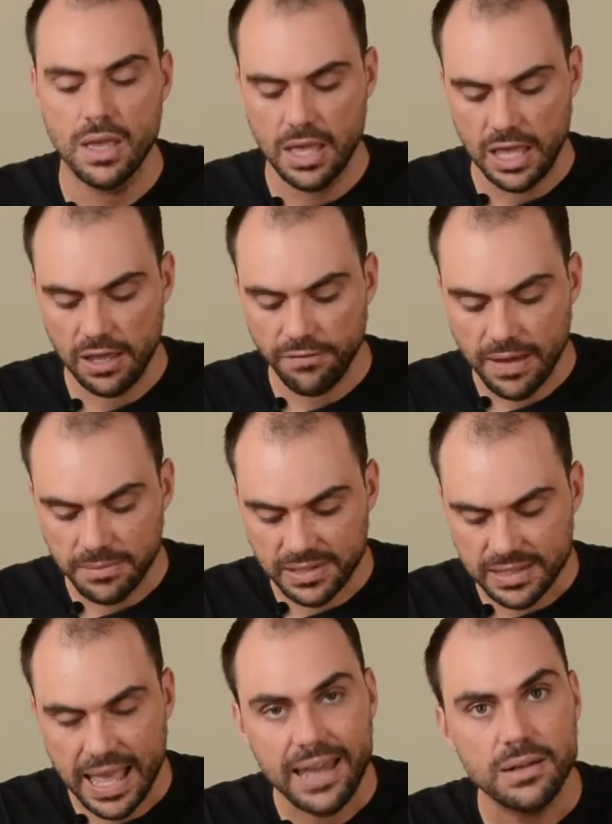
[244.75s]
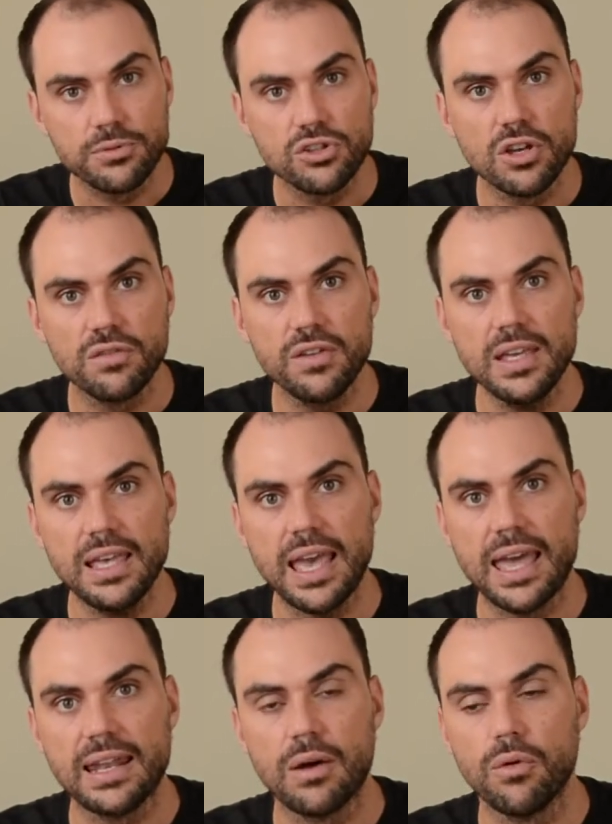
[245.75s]
If I'm stand-up surfing
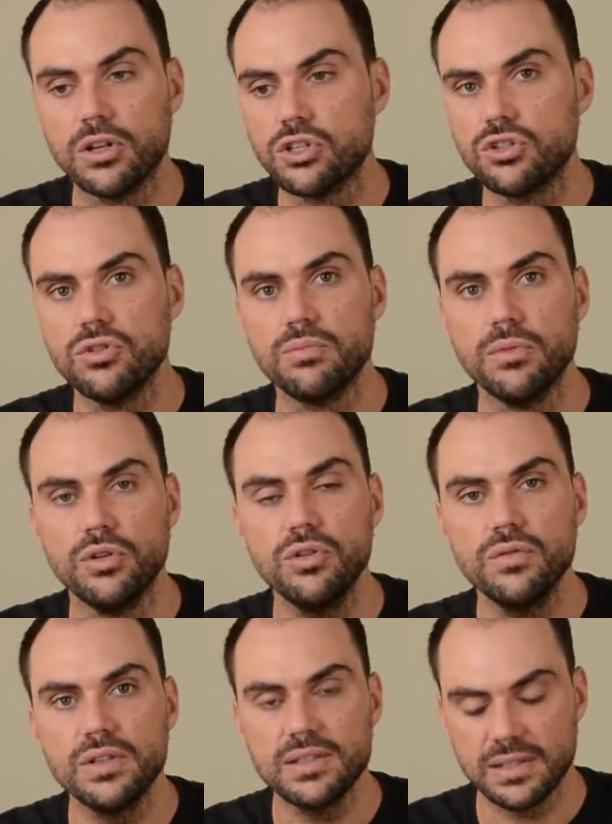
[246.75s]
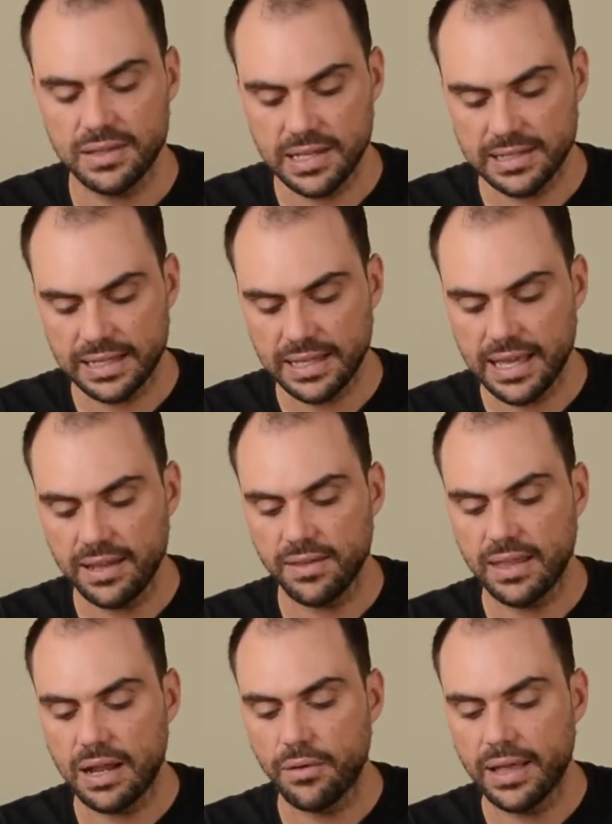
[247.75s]
and I want to shoot maneuvers and things like that,
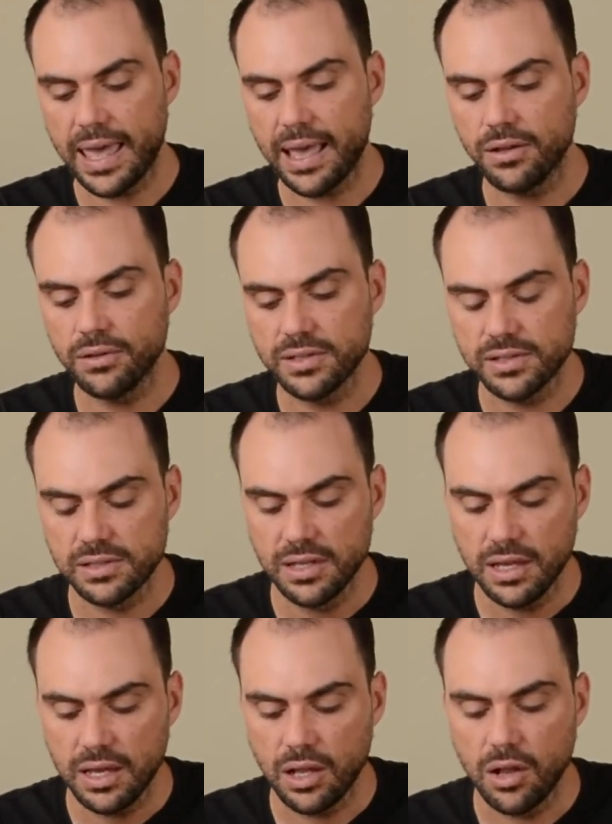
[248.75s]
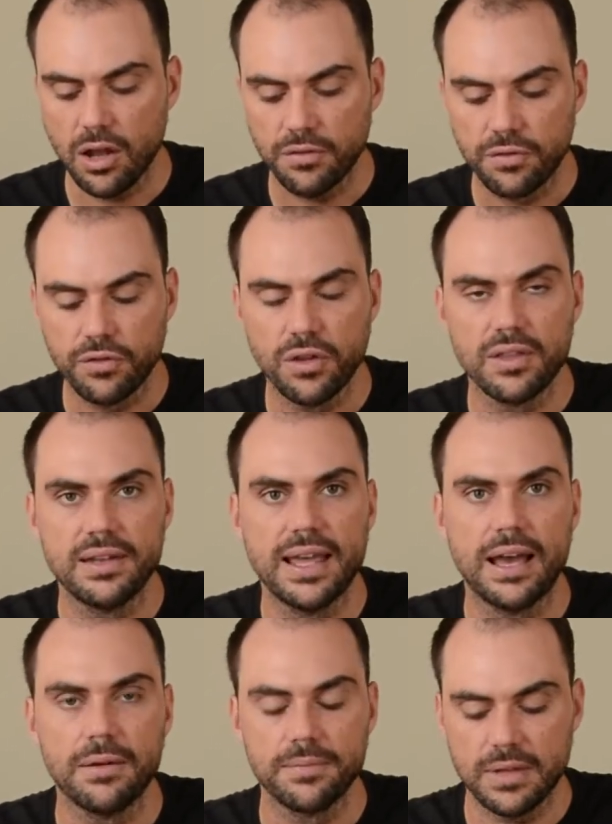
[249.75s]
then I will angle this a lot further
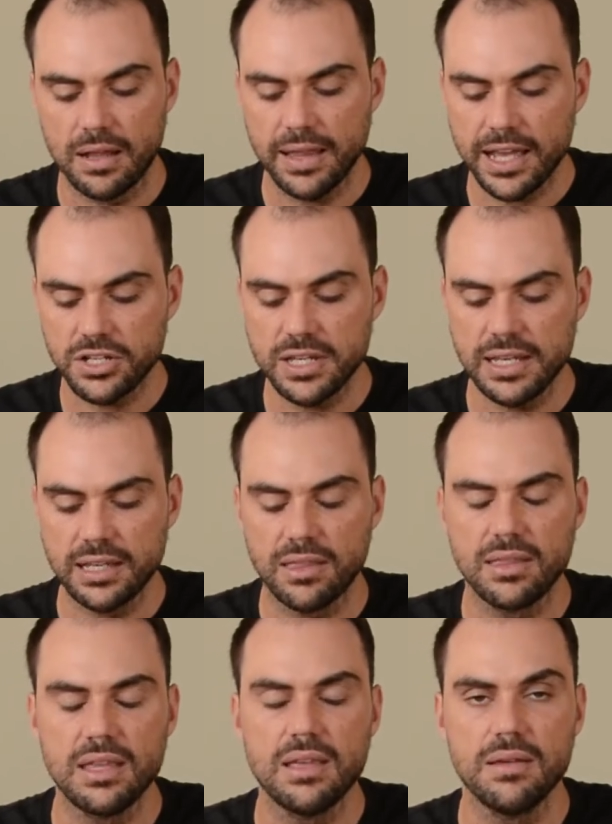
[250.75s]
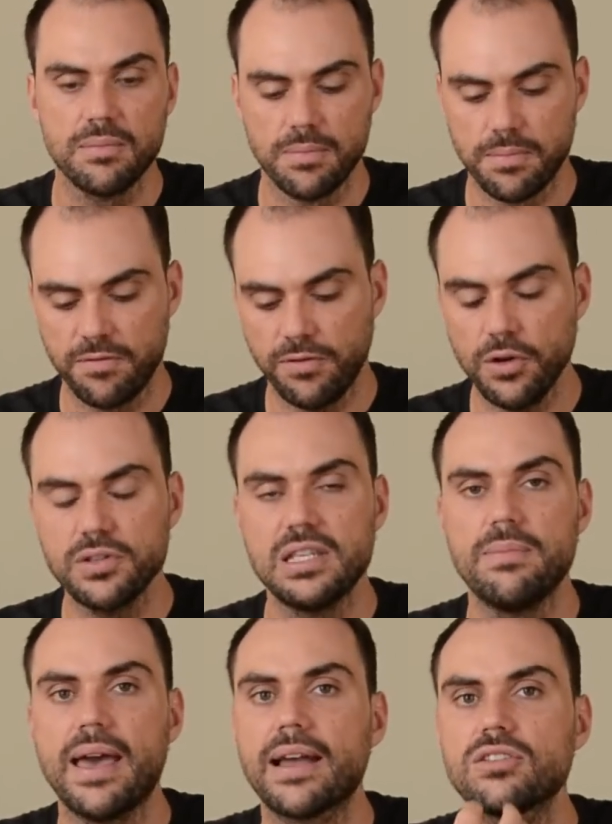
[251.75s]
down. I'll actually get the
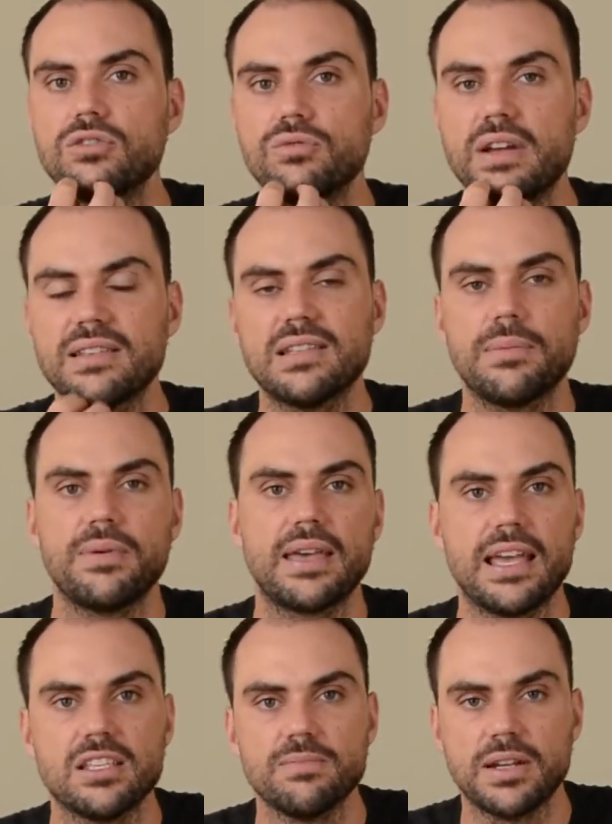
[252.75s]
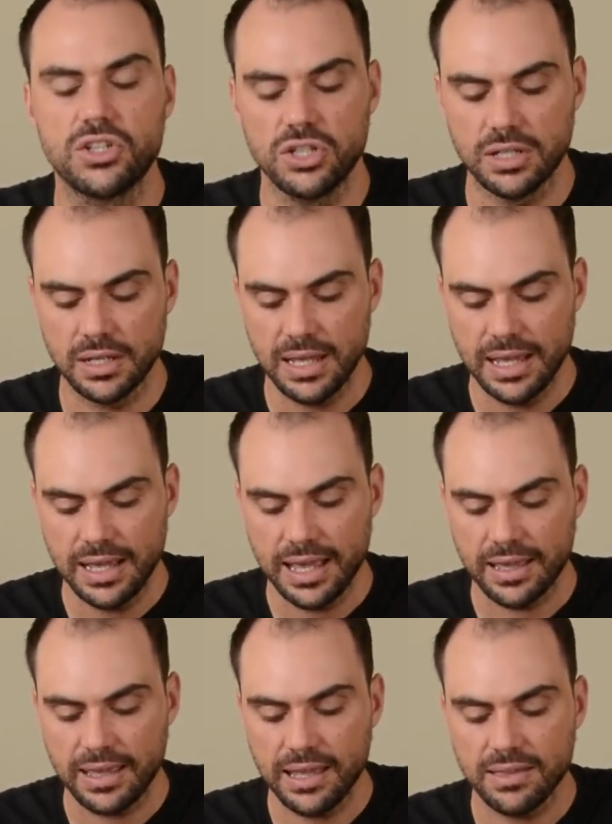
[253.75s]
floaty back to rest up against my chin
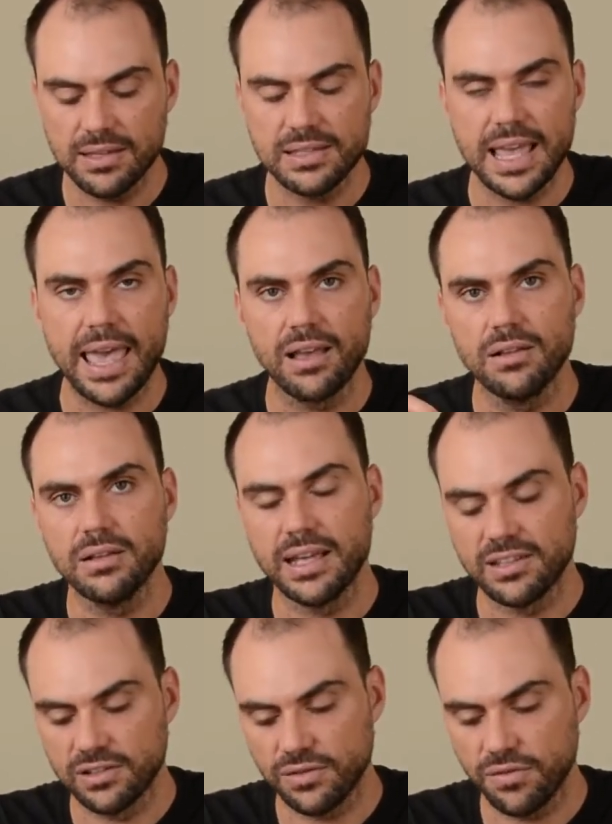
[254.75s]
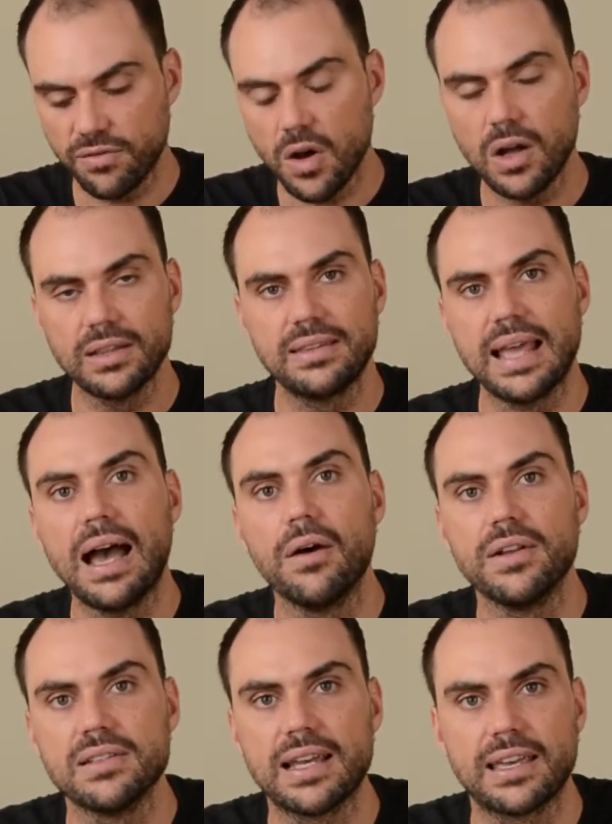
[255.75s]
and get this angle as far
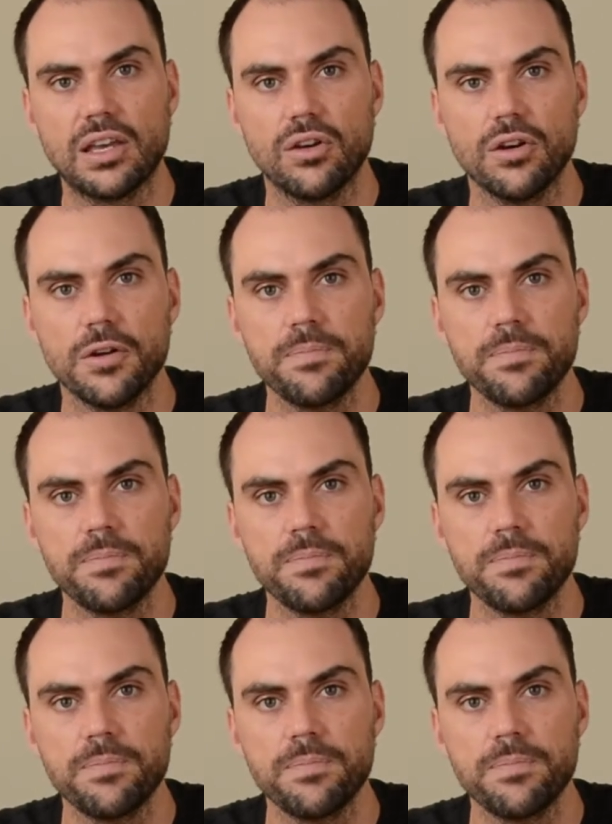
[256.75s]
down as I can go.